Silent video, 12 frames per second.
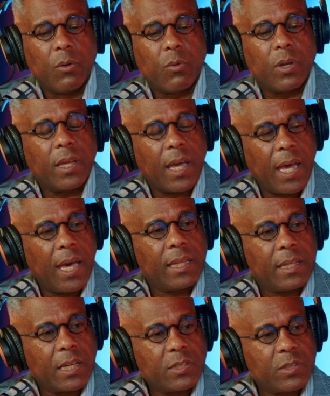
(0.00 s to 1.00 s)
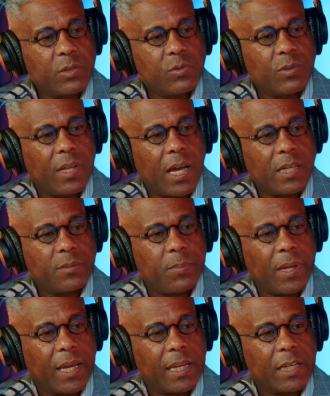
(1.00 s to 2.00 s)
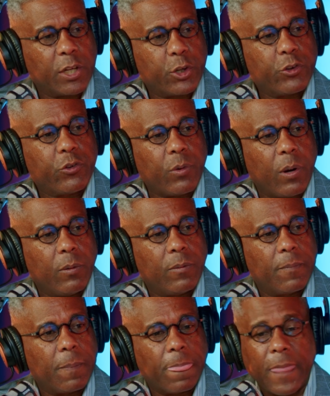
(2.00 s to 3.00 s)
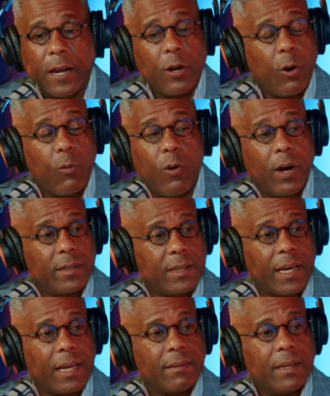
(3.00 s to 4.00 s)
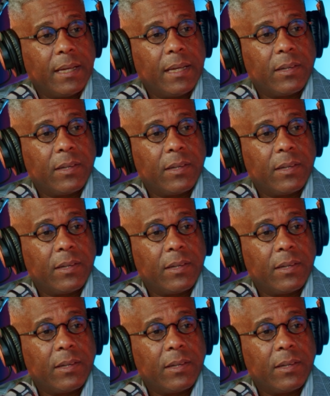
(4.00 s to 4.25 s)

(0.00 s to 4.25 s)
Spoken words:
where they had that centralized planning and control. They don't want that.